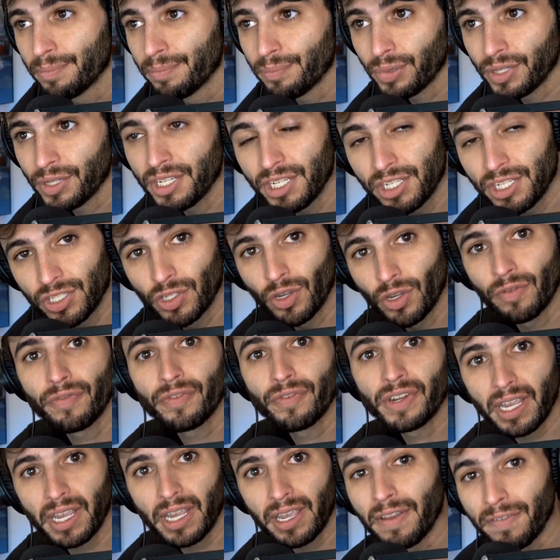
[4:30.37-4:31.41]
Please don't
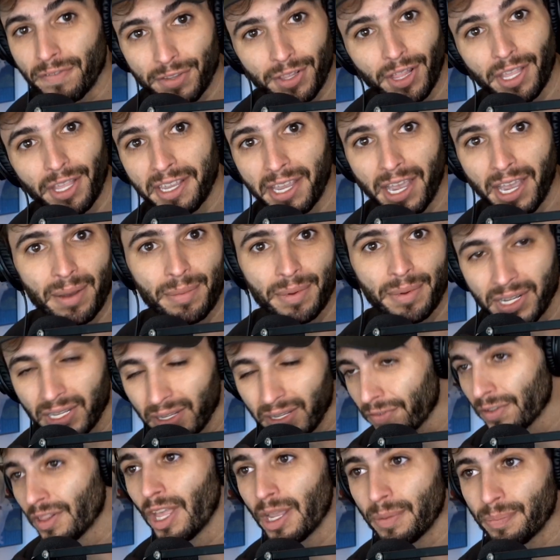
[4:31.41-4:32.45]
forget, if you like comedy, if you
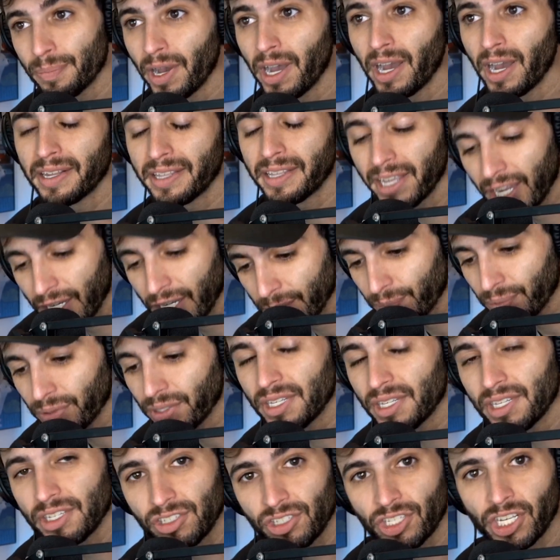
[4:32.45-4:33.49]
like podcasts,
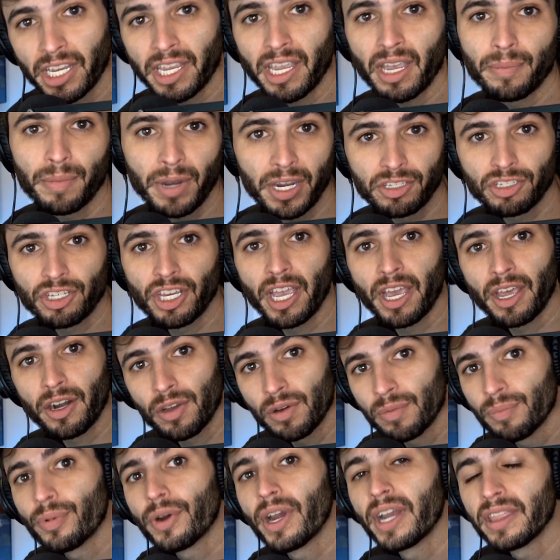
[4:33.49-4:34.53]
please check out my channel,
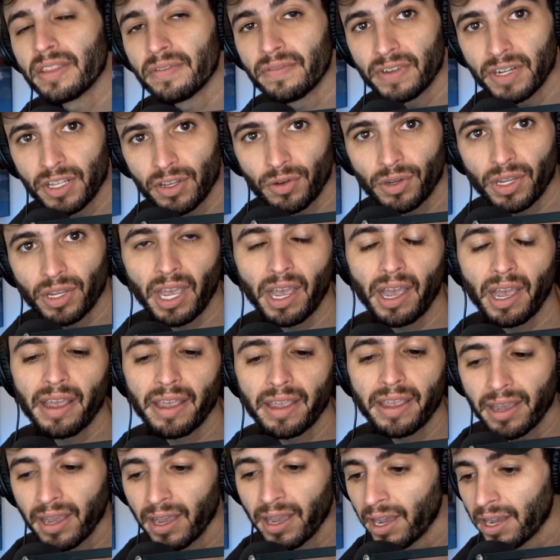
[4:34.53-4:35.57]
Brian the Video Guy,
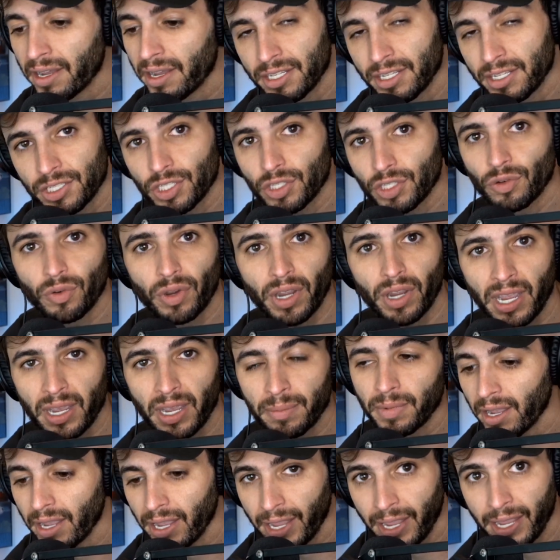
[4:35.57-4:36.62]
on Instagram
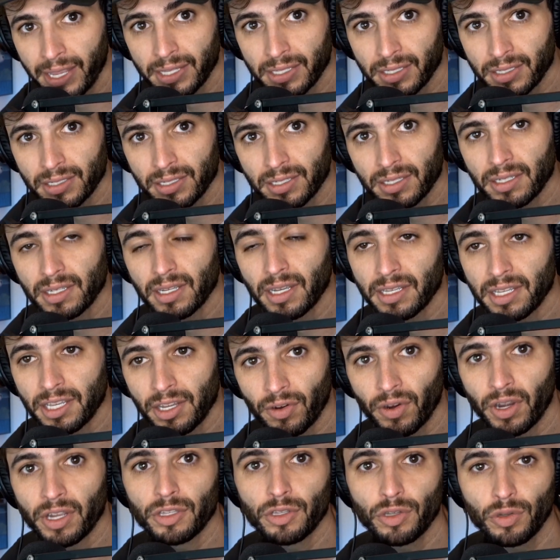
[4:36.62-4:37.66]
and here
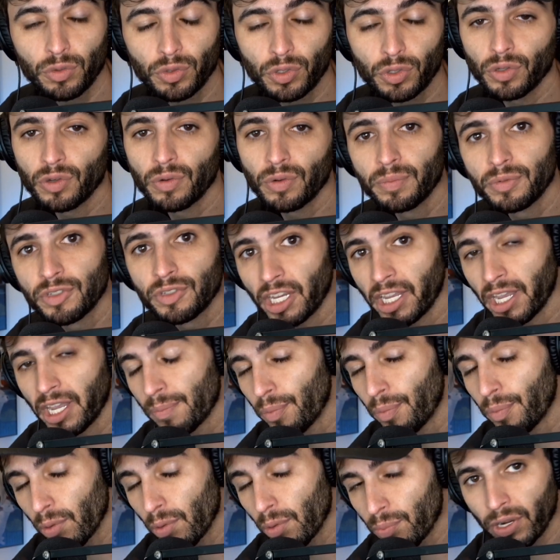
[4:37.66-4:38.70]
on YouTube. Check out
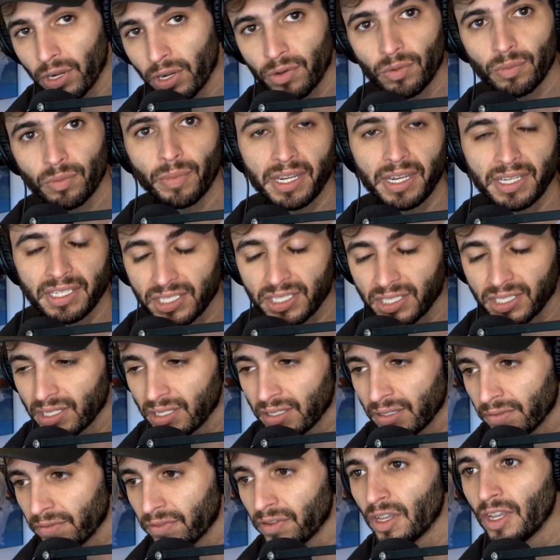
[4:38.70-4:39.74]
Ball Breaking with Mike and
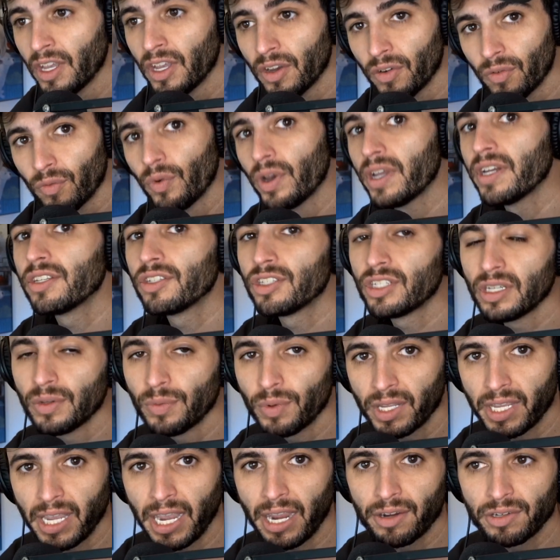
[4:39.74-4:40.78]
Steve, Rated G with
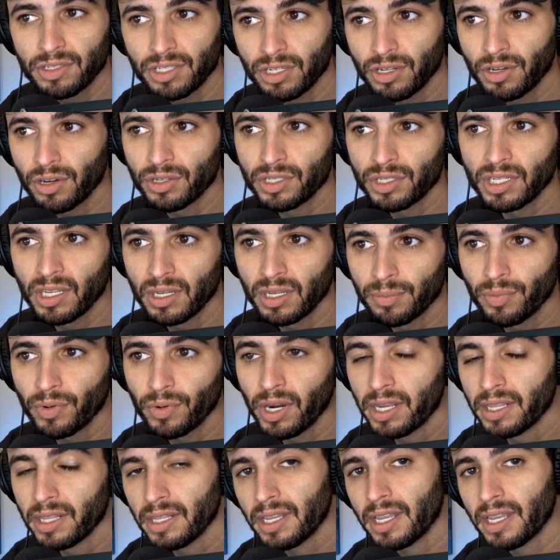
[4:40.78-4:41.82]
Gary G. Garcia and Brian
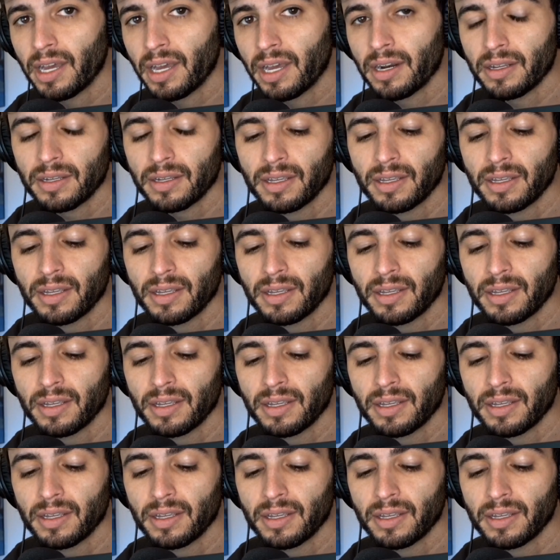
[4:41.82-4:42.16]
Licata.